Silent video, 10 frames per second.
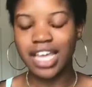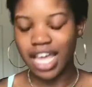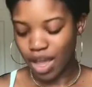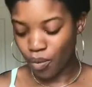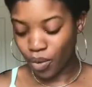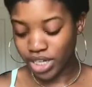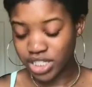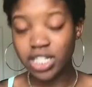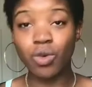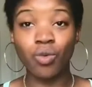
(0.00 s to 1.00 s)
which
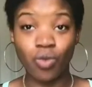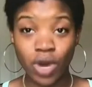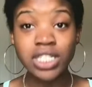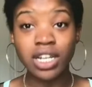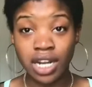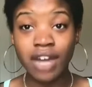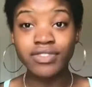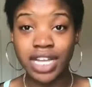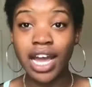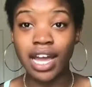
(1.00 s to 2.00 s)
was enough
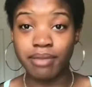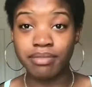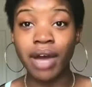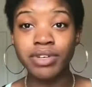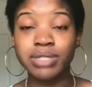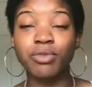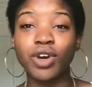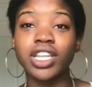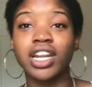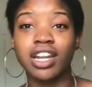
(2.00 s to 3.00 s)
time. That was more
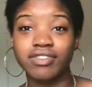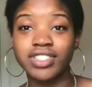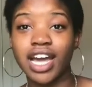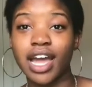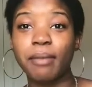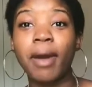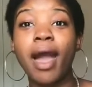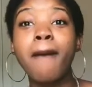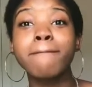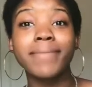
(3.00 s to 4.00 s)
than enough time.
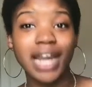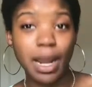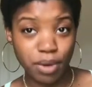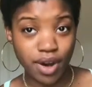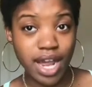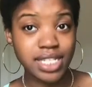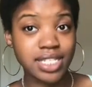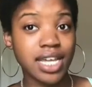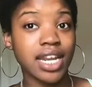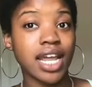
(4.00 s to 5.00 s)
But I
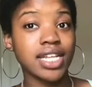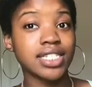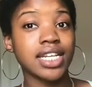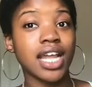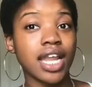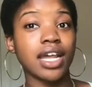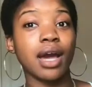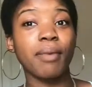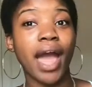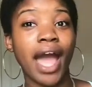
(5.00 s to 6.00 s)
procrastinated and didn't end
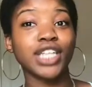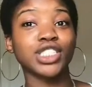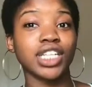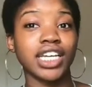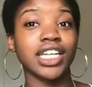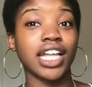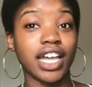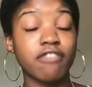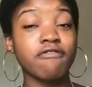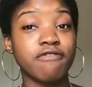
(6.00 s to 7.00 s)
up actually like
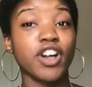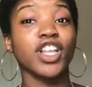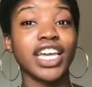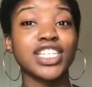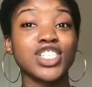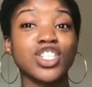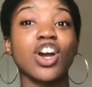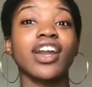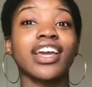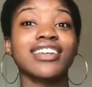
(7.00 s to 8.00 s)
fully
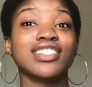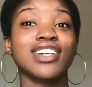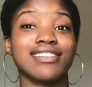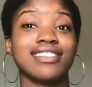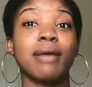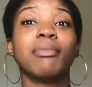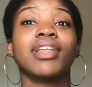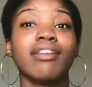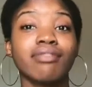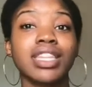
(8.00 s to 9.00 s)
starting to assemble
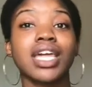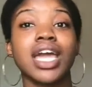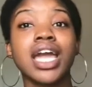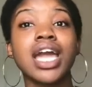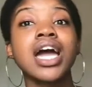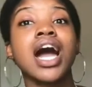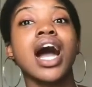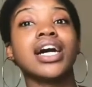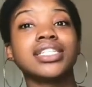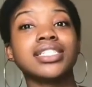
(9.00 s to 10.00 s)
everything
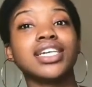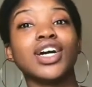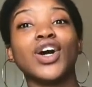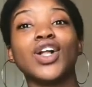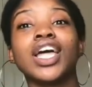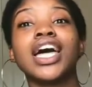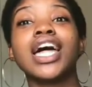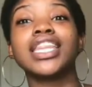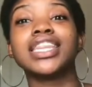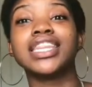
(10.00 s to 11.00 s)
until
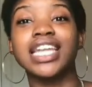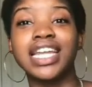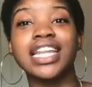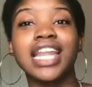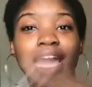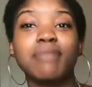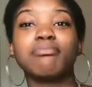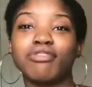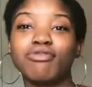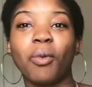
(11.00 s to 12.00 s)
the night
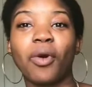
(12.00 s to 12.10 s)
before.